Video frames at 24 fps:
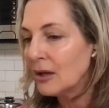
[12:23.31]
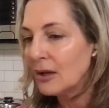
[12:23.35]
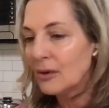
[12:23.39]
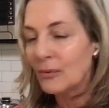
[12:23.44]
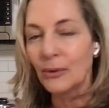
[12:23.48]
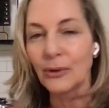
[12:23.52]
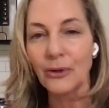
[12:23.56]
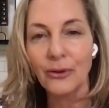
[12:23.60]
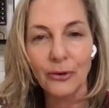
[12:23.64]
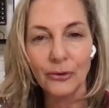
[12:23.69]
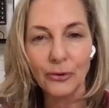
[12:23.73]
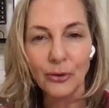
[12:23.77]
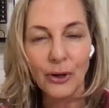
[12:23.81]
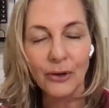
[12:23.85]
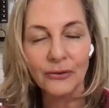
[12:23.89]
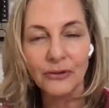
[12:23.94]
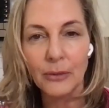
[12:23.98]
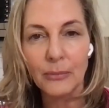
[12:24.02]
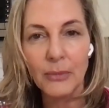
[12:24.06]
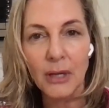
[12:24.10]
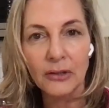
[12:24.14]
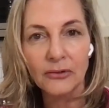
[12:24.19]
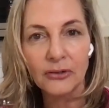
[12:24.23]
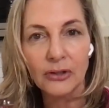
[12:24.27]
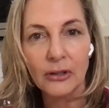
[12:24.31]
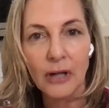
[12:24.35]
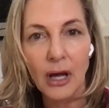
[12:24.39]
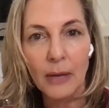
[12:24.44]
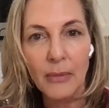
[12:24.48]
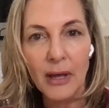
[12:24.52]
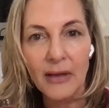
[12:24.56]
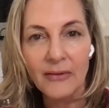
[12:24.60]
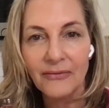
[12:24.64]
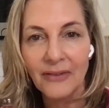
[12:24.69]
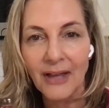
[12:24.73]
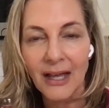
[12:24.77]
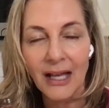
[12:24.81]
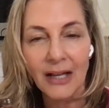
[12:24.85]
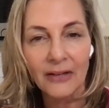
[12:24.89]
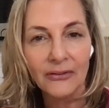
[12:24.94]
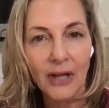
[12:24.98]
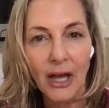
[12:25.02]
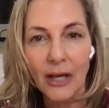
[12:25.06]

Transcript: one of those oils I mentioned, on my face,